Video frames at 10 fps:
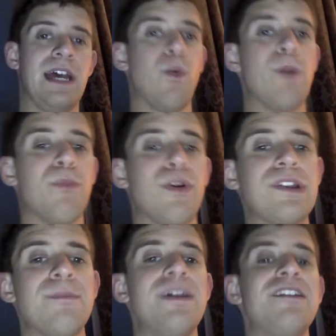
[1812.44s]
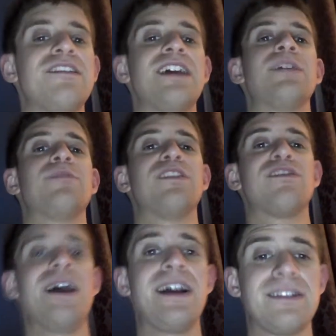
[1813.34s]
one point the Miz end up
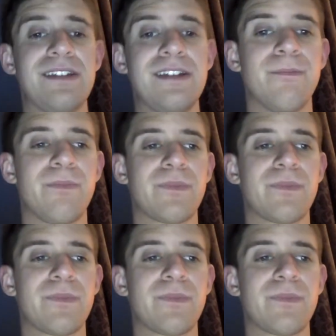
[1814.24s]
distracting